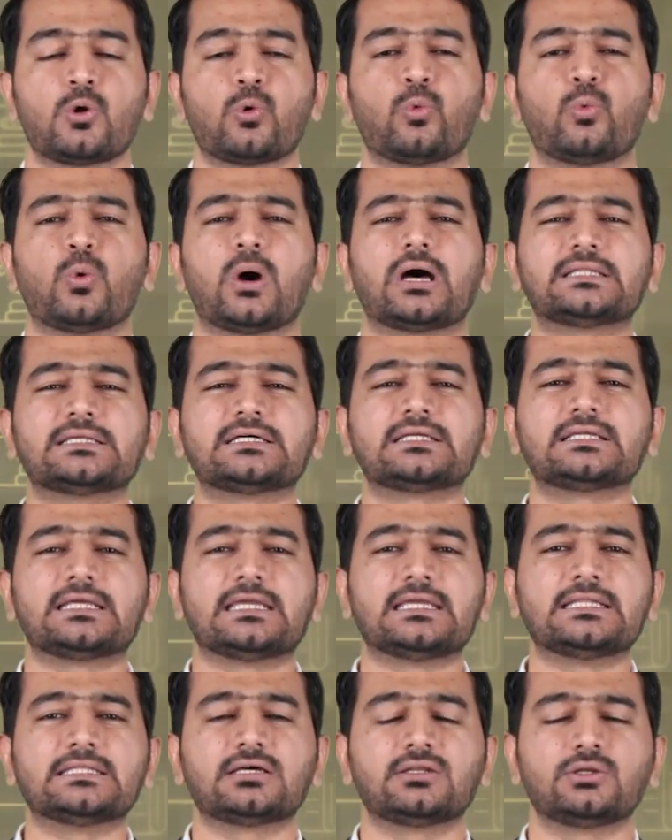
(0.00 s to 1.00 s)
whether
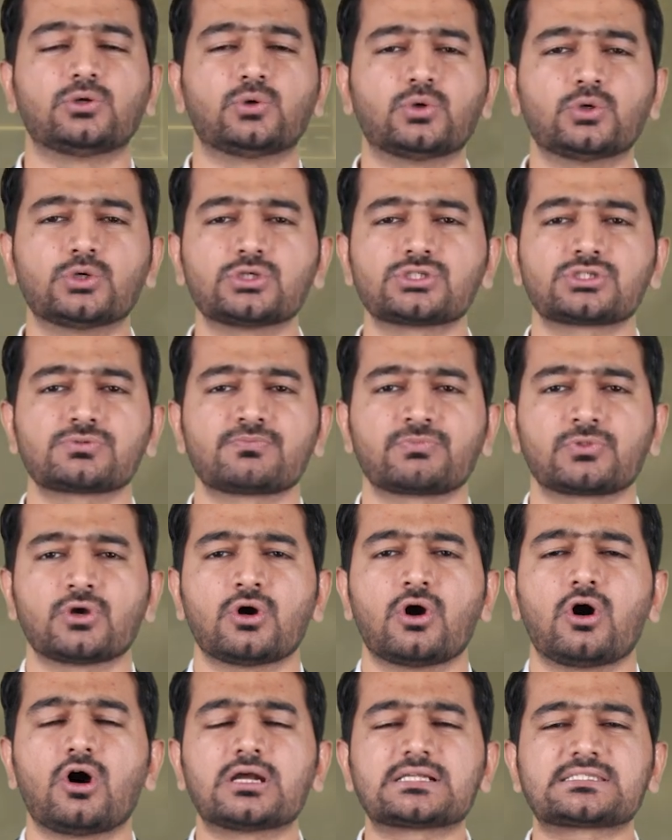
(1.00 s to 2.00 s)
in the notes
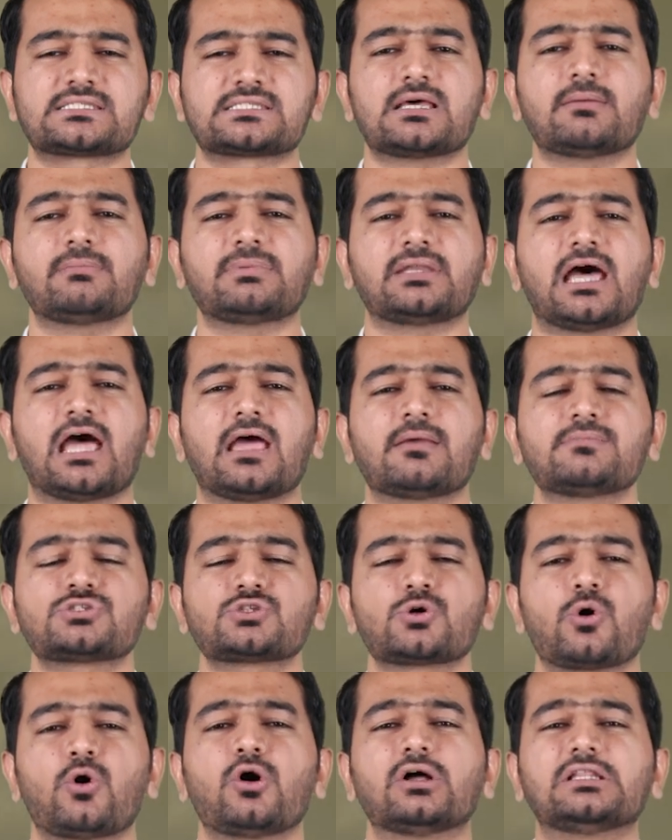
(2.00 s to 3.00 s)
or
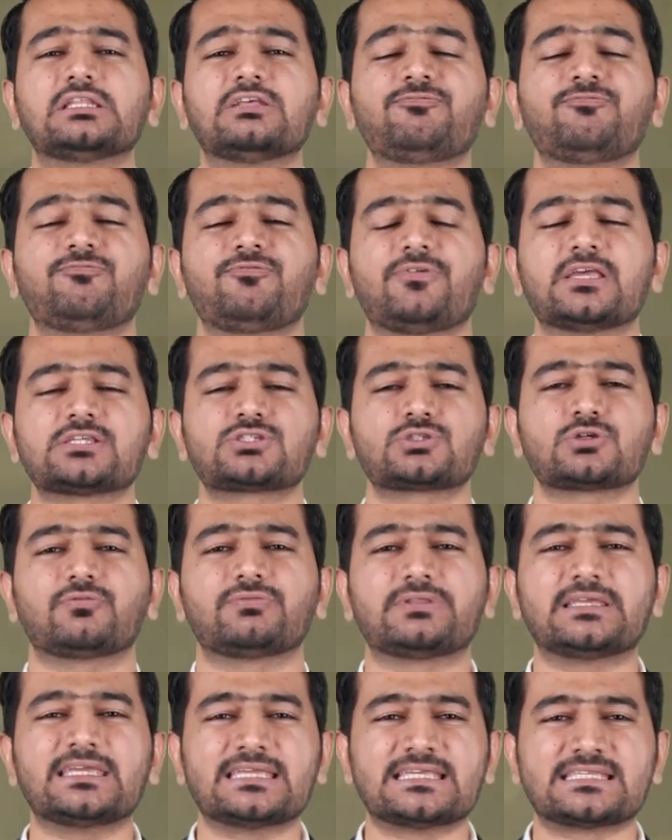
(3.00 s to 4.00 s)
sometimes on the face
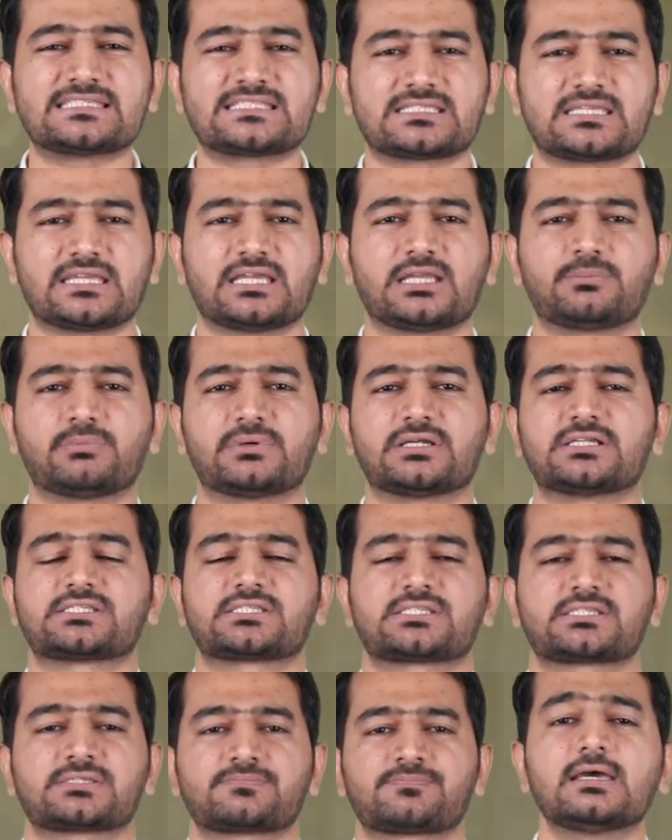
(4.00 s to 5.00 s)
of the
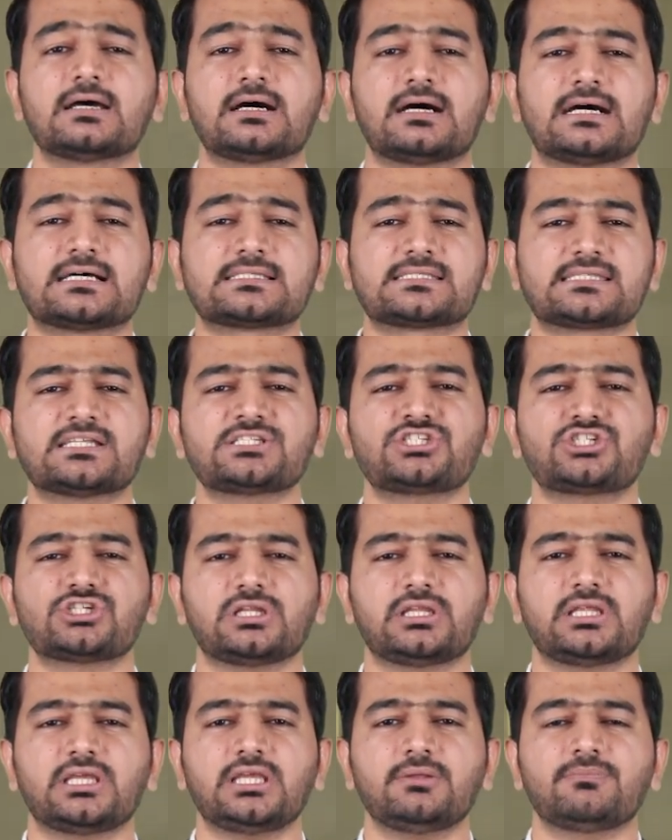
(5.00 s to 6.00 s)
statements.
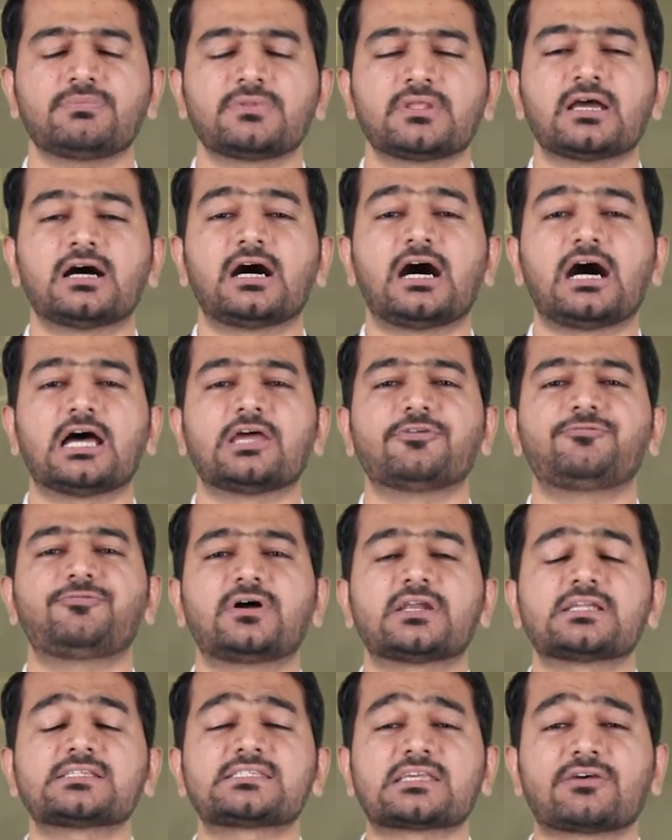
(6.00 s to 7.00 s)
Essentially,
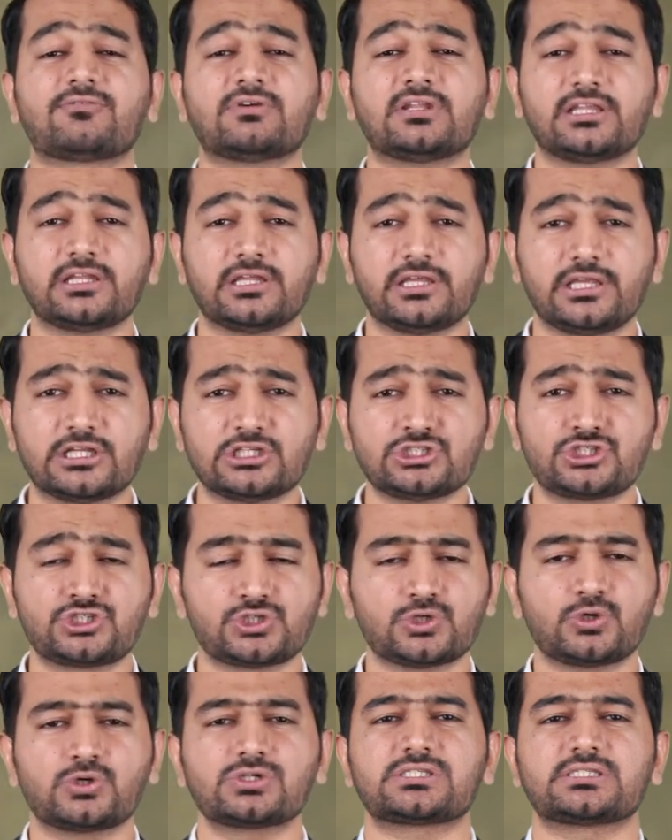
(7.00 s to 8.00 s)
IFRS 7
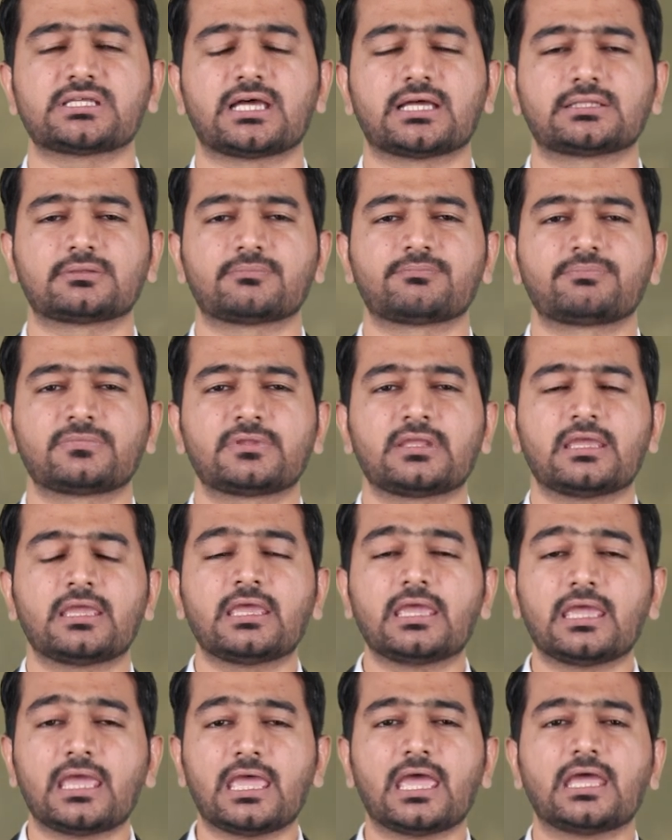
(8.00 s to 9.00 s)
ensures that
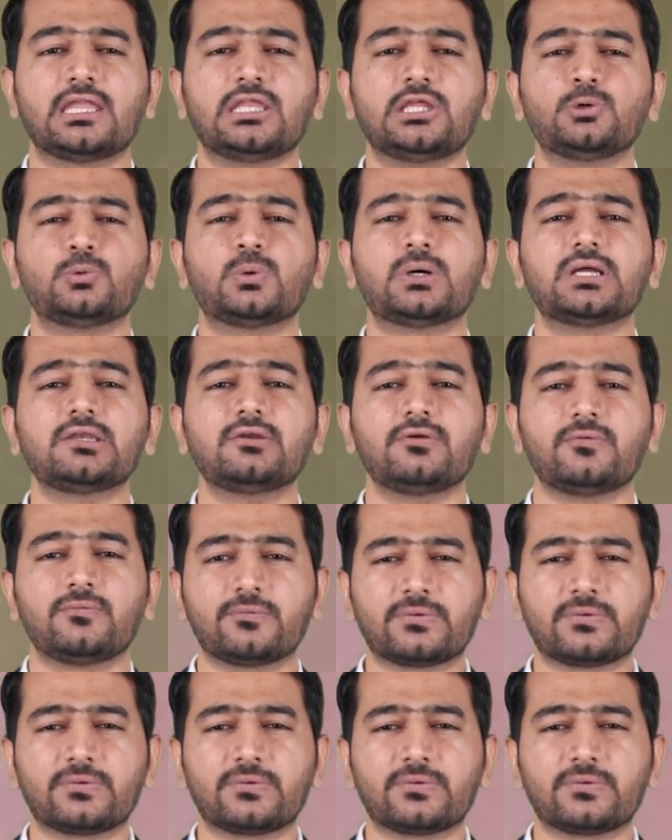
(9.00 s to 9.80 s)
anyone